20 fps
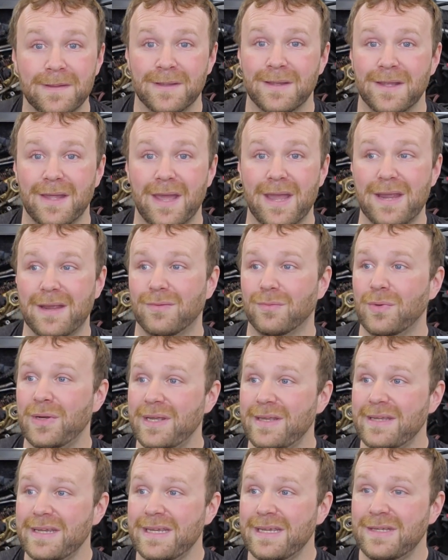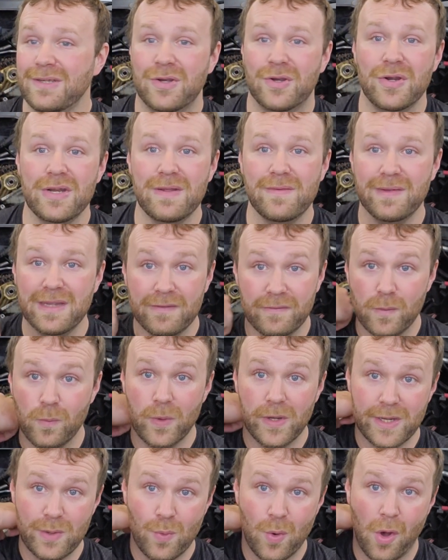Like, really? You couldn't even give him
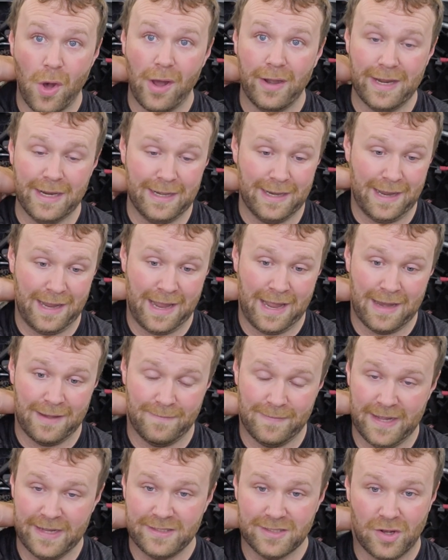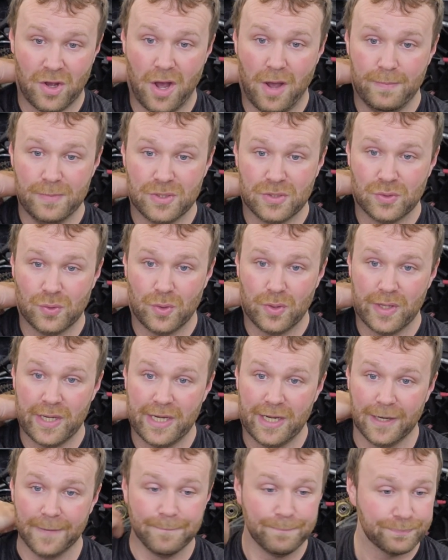what he wanted. And that's a common story
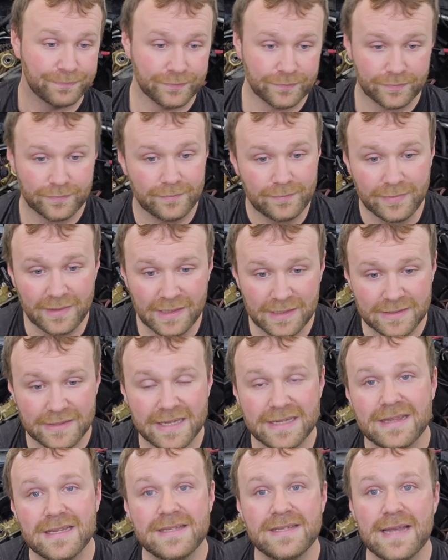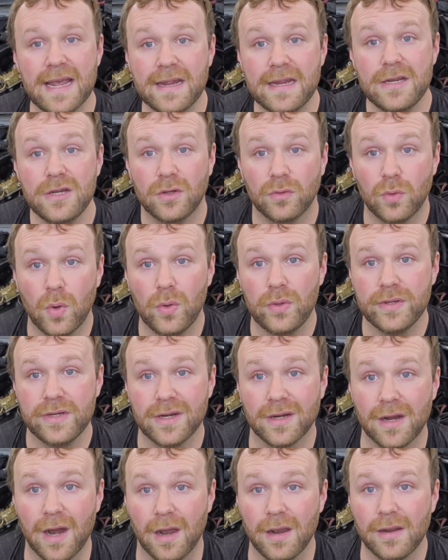here. It's like the second you're rolling
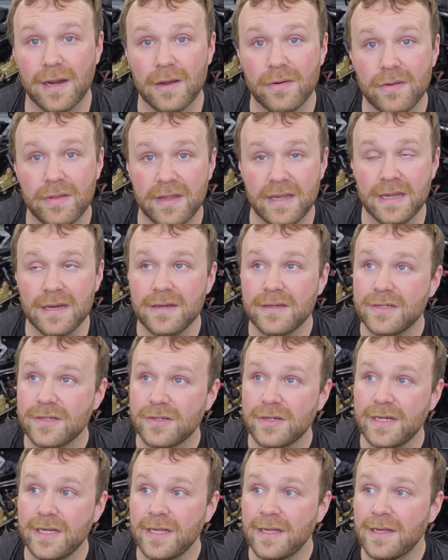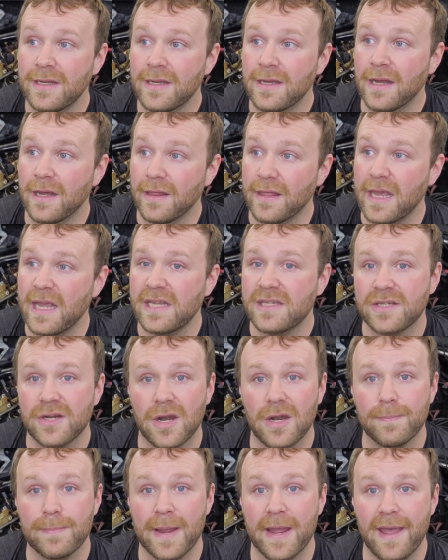your cart out of the industry, they
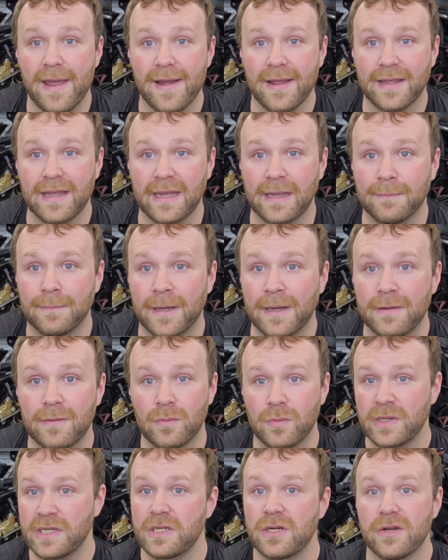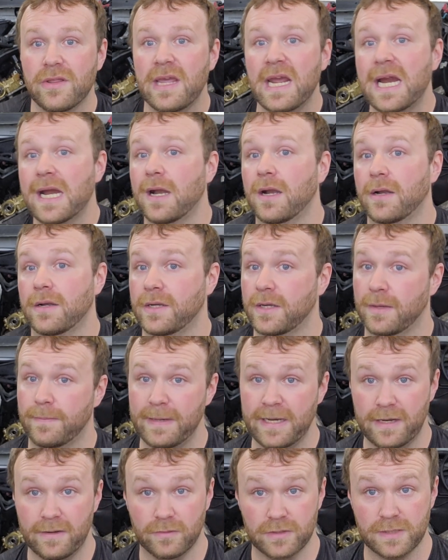start panicking. But when you're there and you're
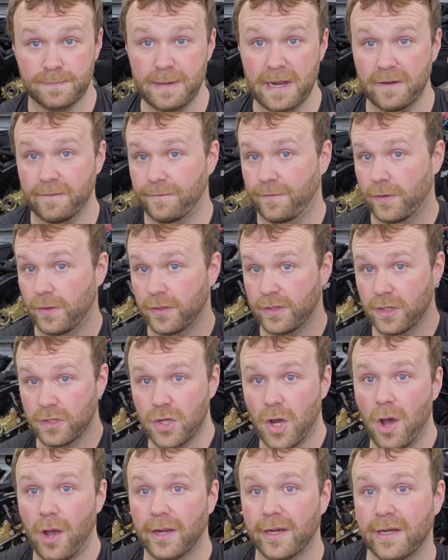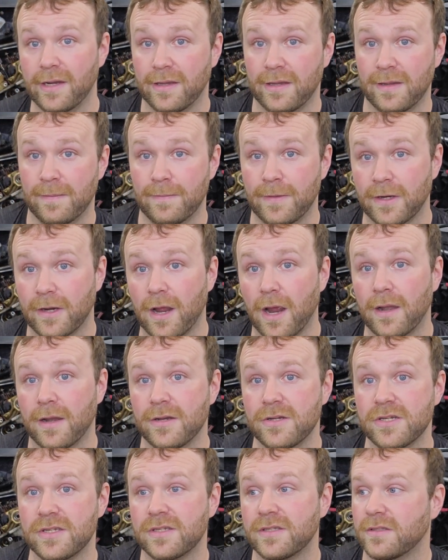being respectful and you're talking to them, they're kind
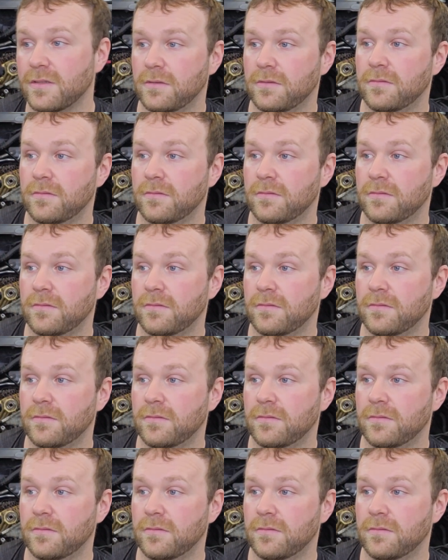of just